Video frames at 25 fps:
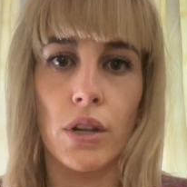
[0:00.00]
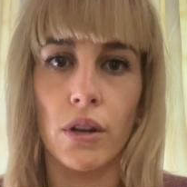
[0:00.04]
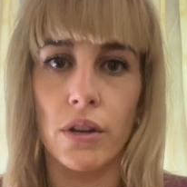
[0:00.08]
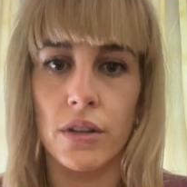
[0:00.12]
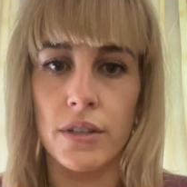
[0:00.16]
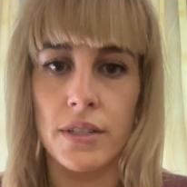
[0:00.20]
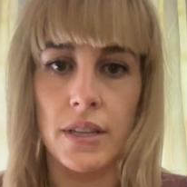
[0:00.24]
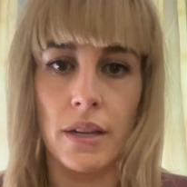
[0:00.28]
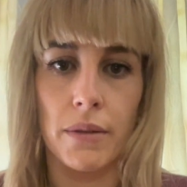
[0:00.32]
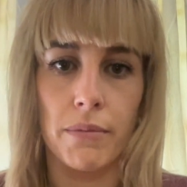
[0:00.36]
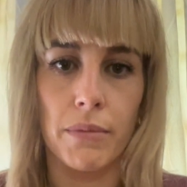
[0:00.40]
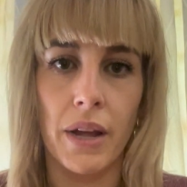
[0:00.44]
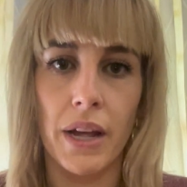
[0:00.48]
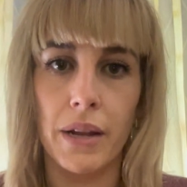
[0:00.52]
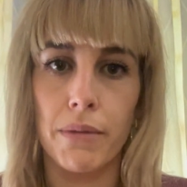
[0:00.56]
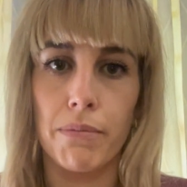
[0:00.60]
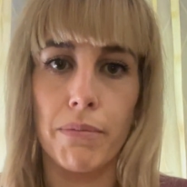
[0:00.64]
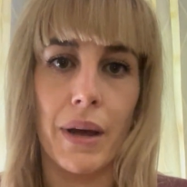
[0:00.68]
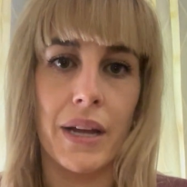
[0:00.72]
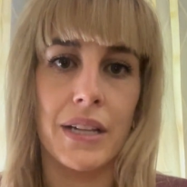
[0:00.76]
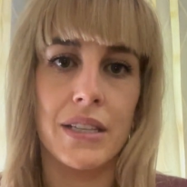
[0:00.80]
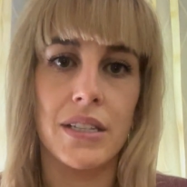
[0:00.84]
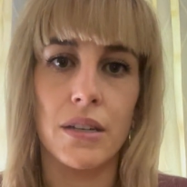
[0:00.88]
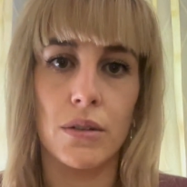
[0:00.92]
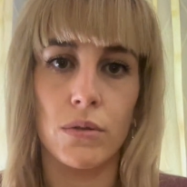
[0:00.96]
some nut
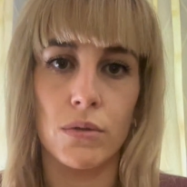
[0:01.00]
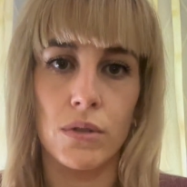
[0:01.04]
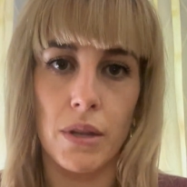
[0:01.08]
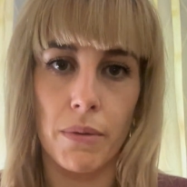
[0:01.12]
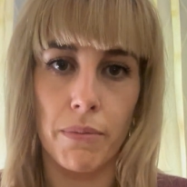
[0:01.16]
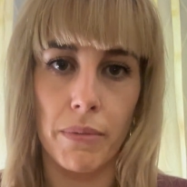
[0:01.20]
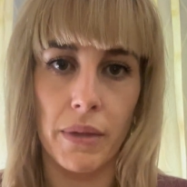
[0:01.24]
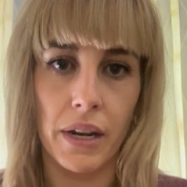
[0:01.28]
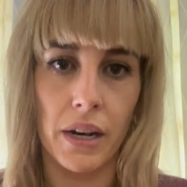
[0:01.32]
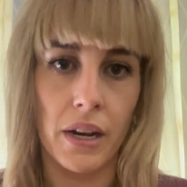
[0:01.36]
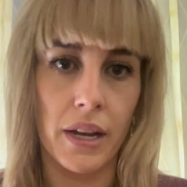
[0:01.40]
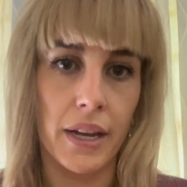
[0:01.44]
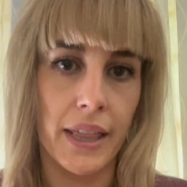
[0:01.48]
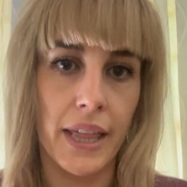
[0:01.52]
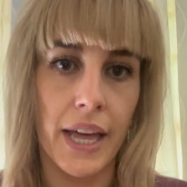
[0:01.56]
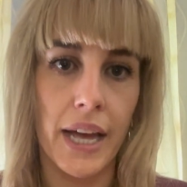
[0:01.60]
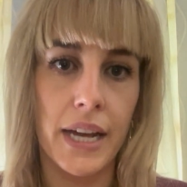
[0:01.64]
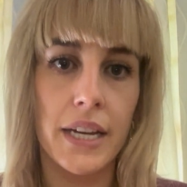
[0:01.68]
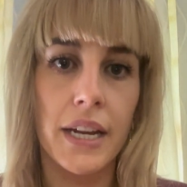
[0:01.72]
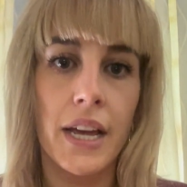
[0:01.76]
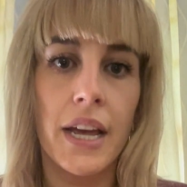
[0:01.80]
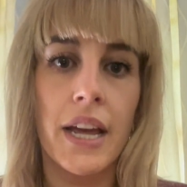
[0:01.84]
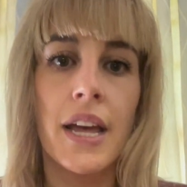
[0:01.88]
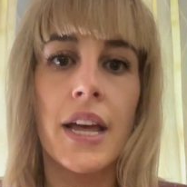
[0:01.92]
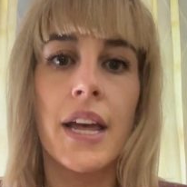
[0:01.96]
butter or something like that.
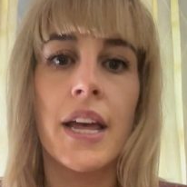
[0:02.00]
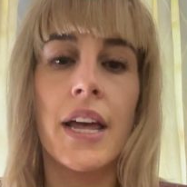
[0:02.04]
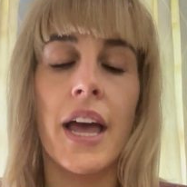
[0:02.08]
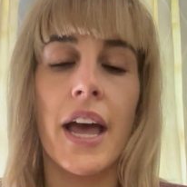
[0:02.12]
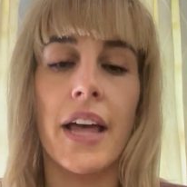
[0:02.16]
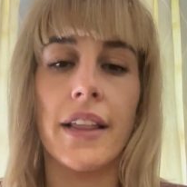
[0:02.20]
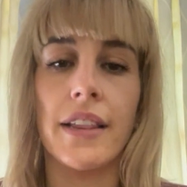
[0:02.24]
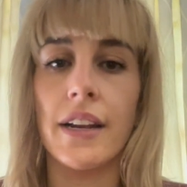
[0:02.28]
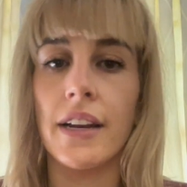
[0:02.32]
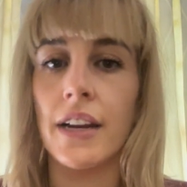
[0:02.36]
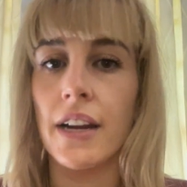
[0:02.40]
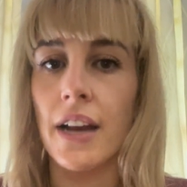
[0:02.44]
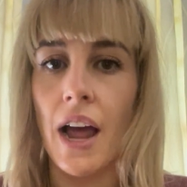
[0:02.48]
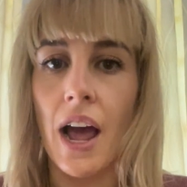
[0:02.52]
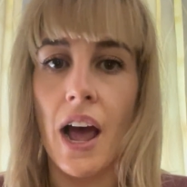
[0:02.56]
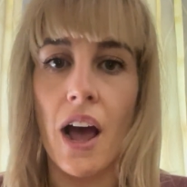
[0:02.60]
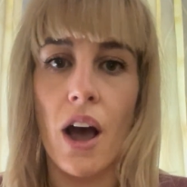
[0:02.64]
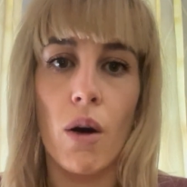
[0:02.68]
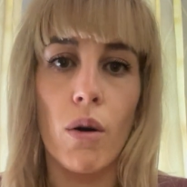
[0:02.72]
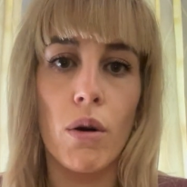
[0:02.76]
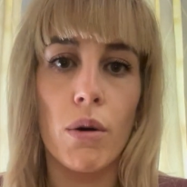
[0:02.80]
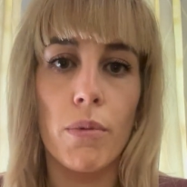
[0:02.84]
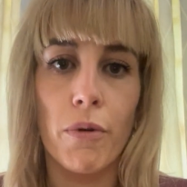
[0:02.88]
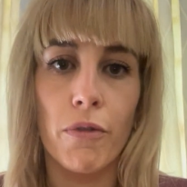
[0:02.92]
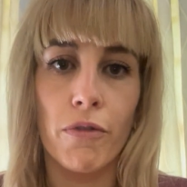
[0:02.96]
And then an
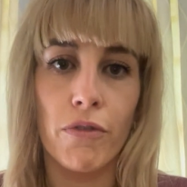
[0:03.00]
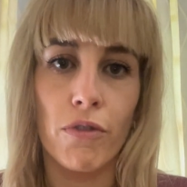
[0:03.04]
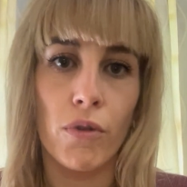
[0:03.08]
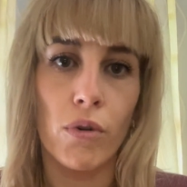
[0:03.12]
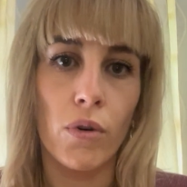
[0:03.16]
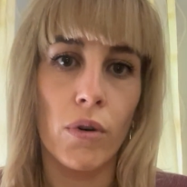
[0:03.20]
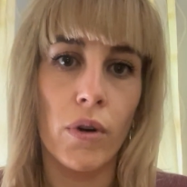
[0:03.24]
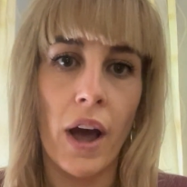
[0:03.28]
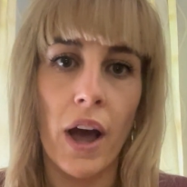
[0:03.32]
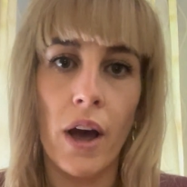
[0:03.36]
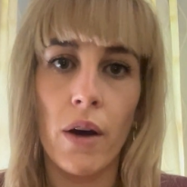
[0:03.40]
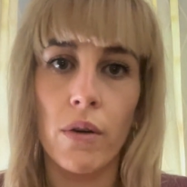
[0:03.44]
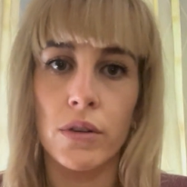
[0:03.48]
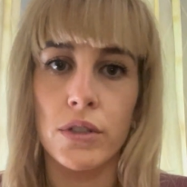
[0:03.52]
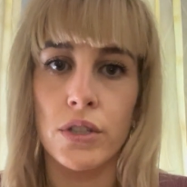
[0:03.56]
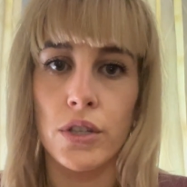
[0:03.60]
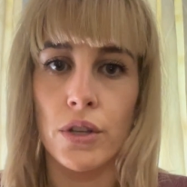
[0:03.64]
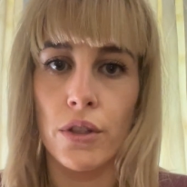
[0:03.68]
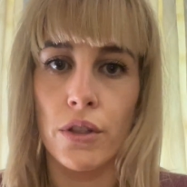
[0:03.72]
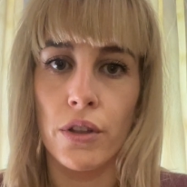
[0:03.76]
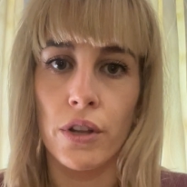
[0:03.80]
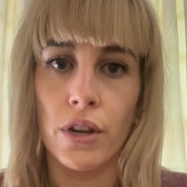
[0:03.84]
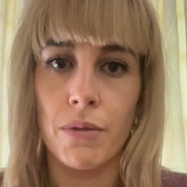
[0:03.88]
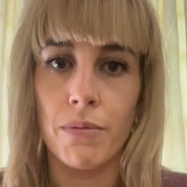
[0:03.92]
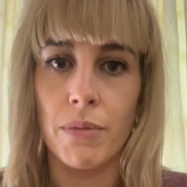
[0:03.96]
hour to
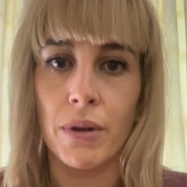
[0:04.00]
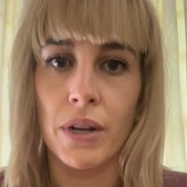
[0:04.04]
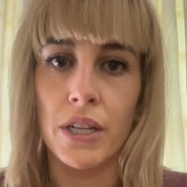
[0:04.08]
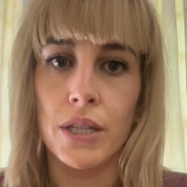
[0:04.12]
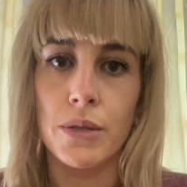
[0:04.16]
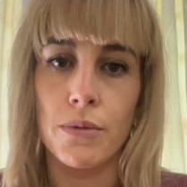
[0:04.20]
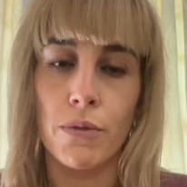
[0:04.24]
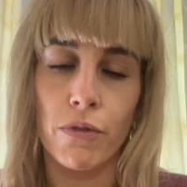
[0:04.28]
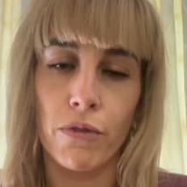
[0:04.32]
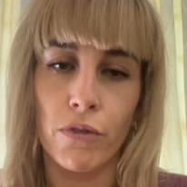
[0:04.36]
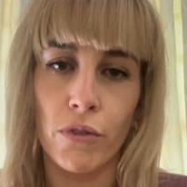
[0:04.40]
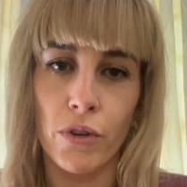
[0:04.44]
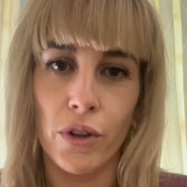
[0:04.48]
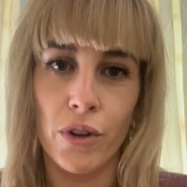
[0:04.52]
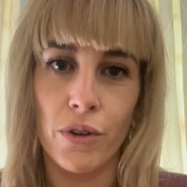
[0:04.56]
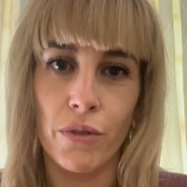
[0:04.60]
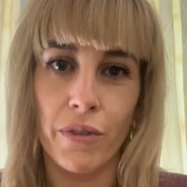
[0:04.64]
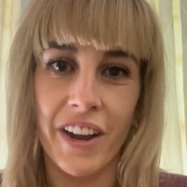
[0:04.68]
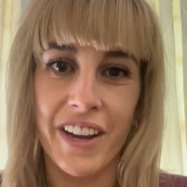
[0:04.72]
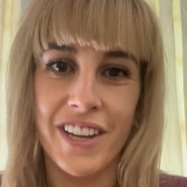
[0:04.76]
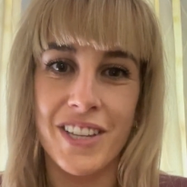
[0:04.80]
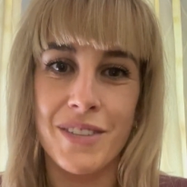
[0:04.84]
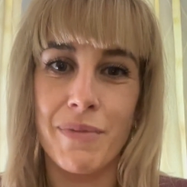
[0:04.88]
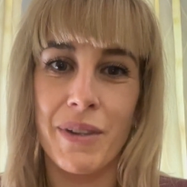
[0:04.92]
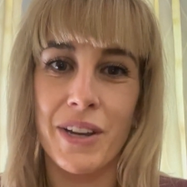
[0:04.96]
30 minutes before your
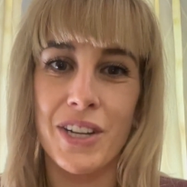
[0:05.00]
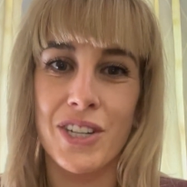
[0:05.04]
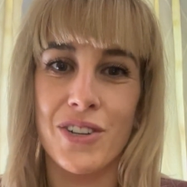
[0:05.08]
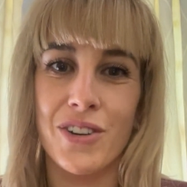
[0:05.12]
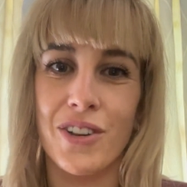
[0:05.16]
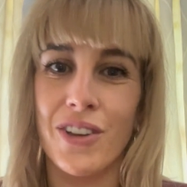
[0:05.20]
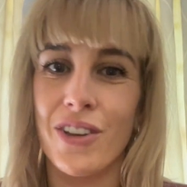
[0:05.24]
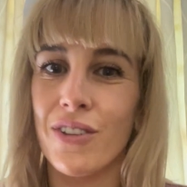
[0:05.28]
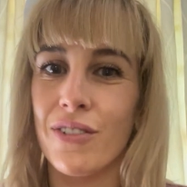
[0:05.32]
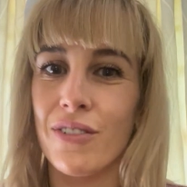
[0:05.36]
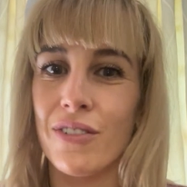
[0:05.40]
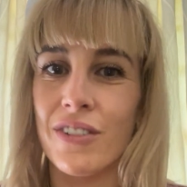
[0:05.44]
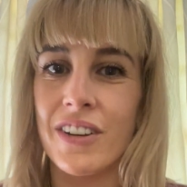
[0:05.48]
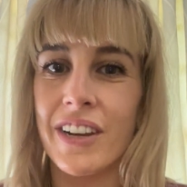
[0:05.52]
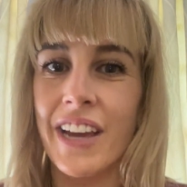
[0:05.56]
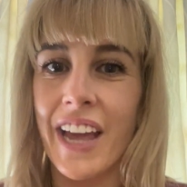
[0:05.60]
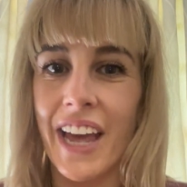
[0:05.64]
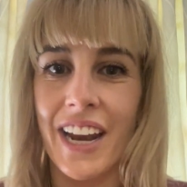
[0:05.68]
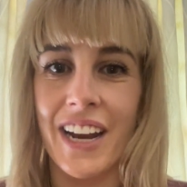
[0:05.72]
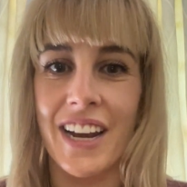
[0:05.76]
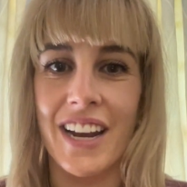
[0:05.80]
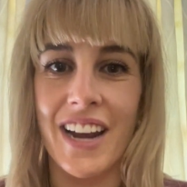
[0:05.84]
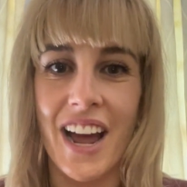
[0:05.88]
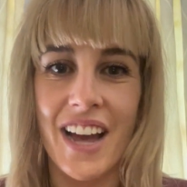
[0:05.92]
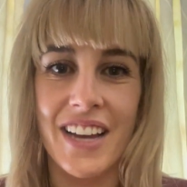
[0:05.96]
race, make sure you get
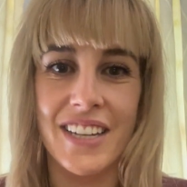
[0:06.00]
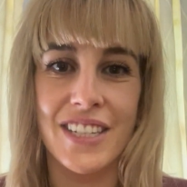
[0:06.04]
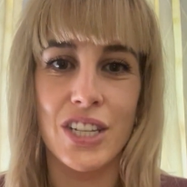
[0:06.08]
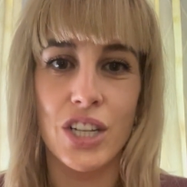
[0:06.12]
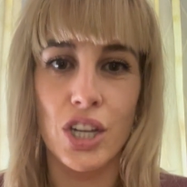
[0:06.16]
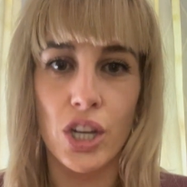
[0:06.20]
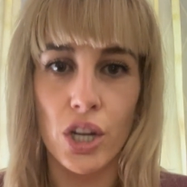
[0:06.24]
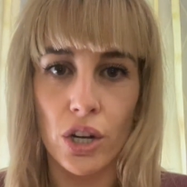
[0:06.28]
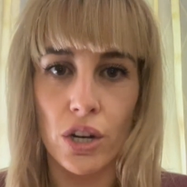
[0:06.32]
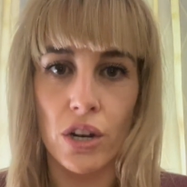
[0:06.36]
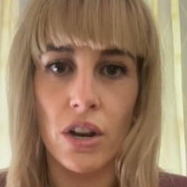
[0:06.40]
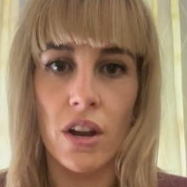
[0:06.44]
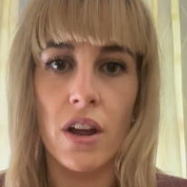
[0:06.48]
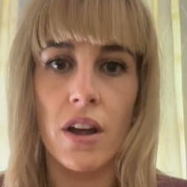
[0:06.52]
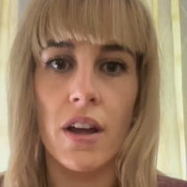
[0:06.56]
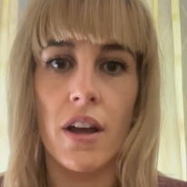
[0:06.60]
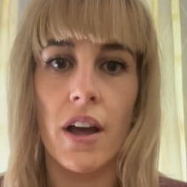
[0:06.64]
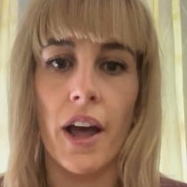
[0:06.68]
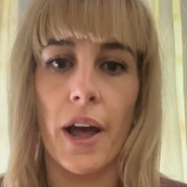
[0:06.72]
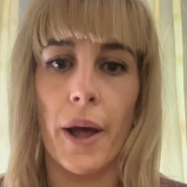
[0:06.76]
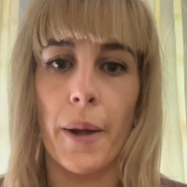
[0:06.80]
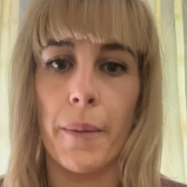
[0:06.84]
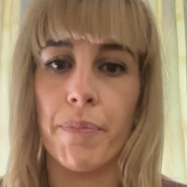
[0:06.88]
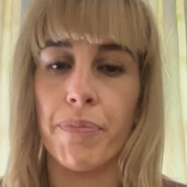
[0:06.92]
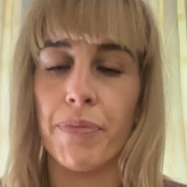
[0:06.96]
a nice good
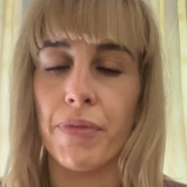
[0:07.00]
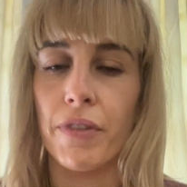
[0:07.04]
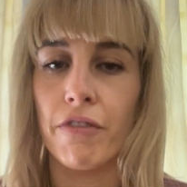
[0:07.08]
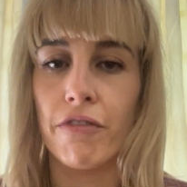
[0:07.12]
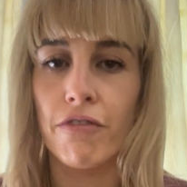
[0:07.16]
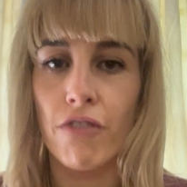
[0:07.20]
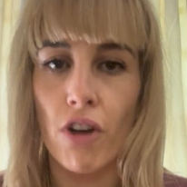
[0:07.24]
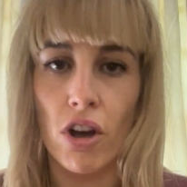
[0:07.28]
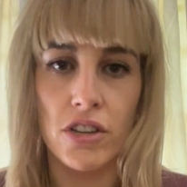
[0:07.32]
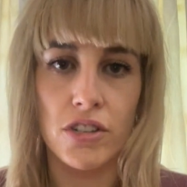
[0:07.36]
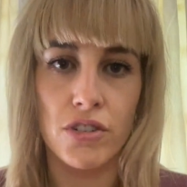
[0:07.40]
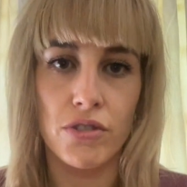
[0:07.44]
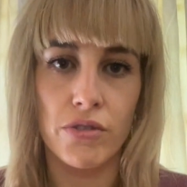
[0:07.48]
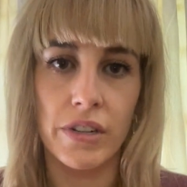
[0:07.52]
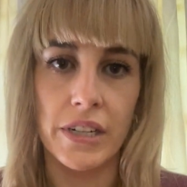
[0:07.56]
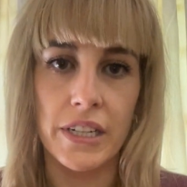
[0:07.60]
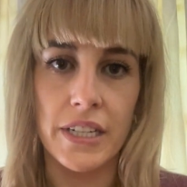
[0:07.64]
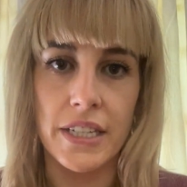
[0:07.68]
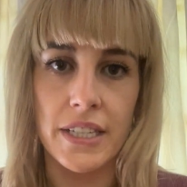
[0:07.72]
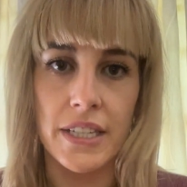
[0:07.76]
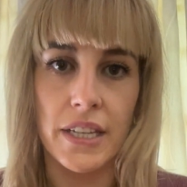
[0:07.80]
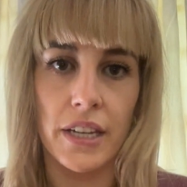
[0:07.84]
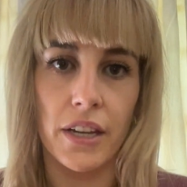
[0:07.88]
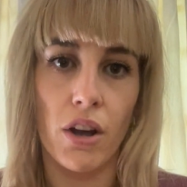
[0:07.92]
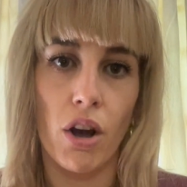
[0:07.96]
fast releasing